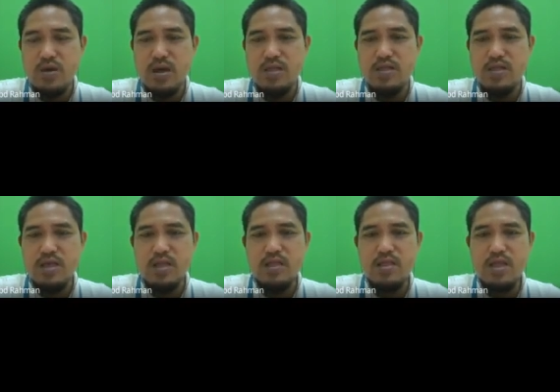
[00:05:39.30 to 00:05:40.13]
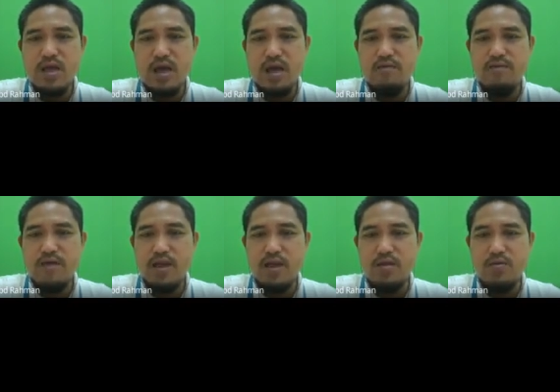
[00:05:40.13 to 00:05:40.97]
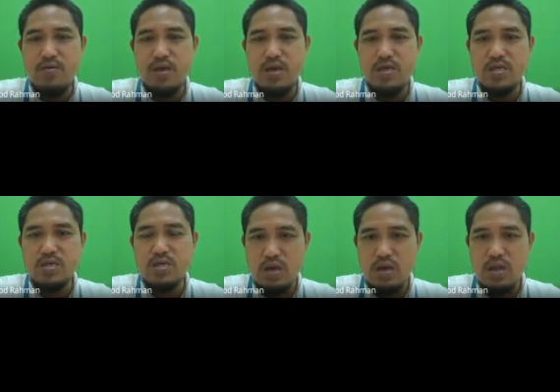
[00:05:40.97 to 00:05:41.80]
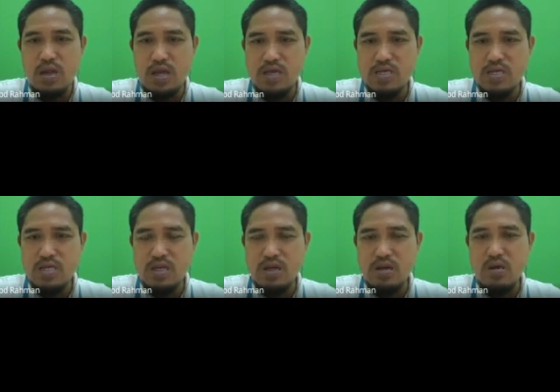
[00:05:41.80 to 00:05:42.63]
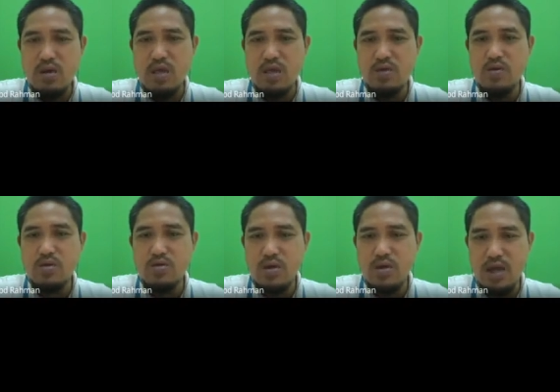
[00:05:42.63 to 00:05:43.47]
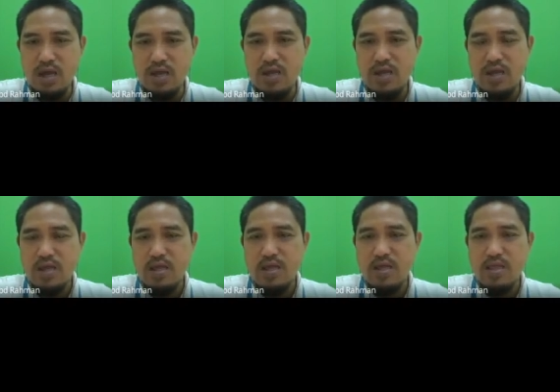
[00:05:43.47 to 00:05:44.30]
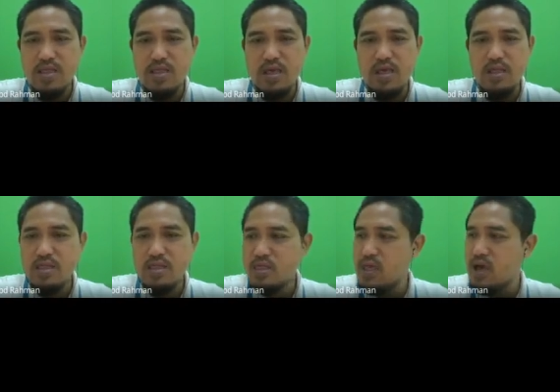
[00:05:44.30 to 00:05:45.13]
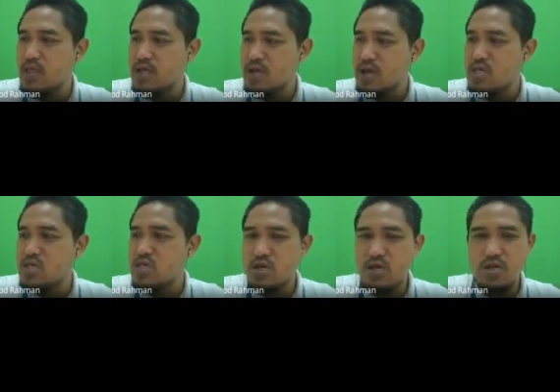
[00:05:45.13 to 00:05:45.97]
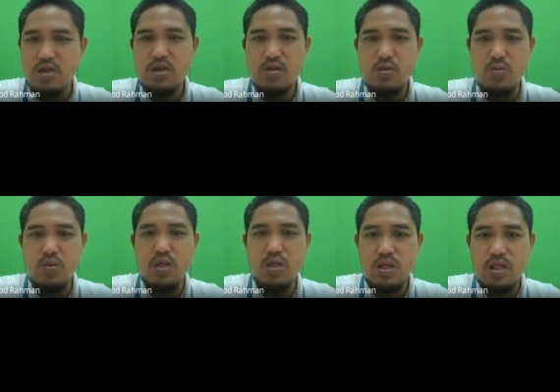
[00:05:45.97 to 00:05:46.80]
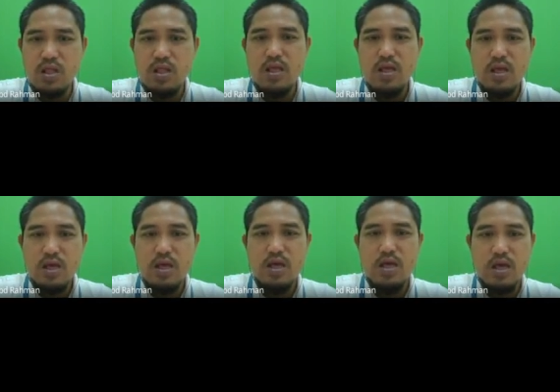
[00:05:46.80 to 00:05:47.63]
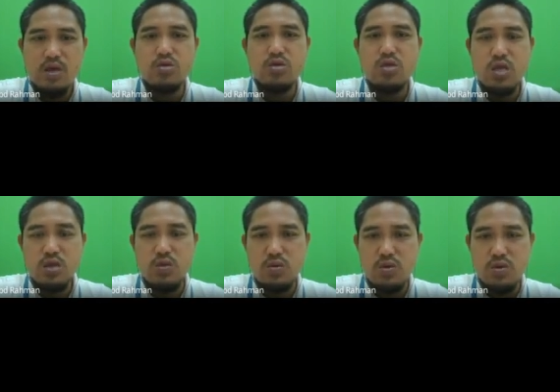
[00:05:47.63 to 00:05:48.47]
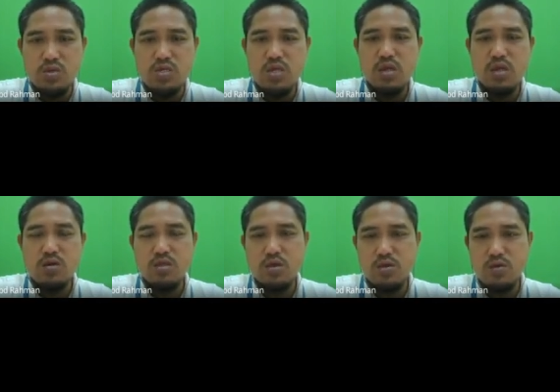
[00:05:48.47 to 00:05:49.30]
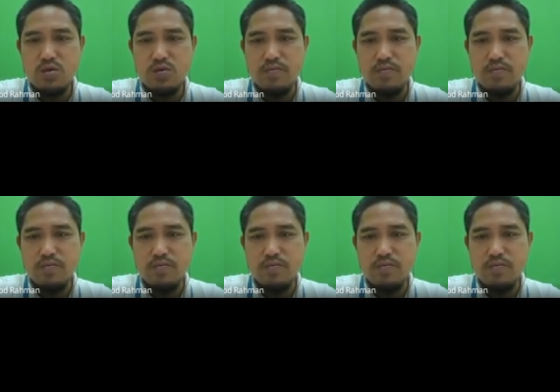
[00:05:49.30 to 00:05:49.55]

So until the I value is less or equal to 9, then the iteration will continue, still continue.